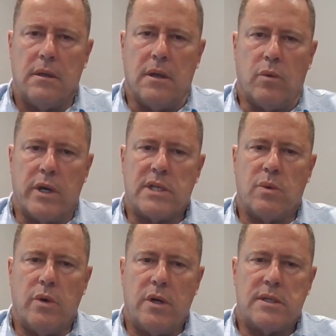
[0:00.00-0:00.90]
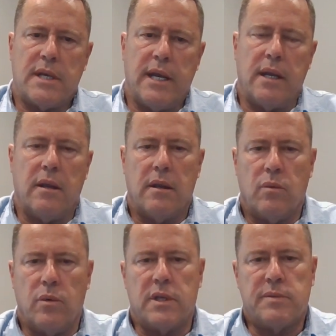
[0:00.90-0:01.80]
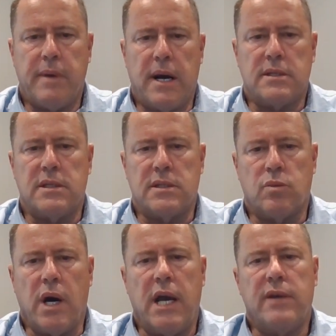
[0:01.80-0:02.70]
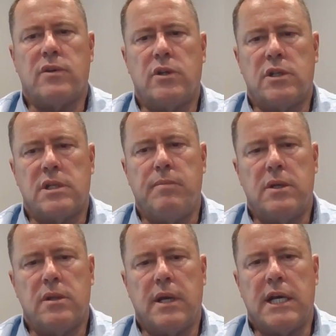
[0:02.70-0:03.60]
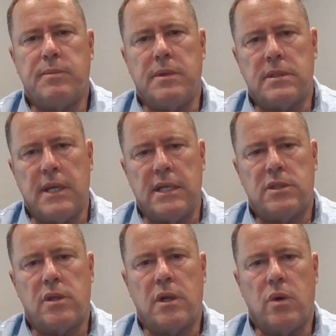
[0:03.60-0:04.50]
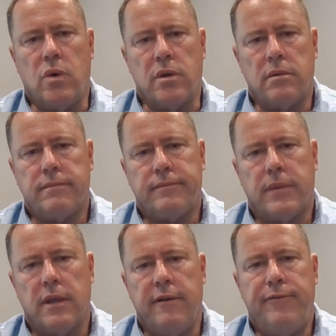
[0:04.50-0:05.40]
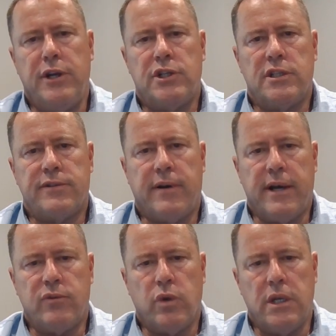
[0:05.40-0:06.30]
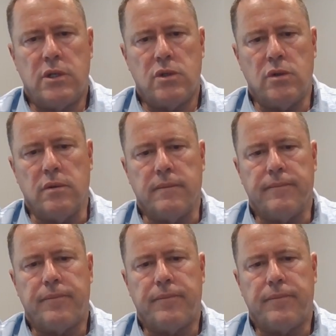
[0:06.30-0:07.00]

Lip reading: And what does the word say with the spouses? Wives are to submit to their husbands as to the Lord. Ephesians 5:22.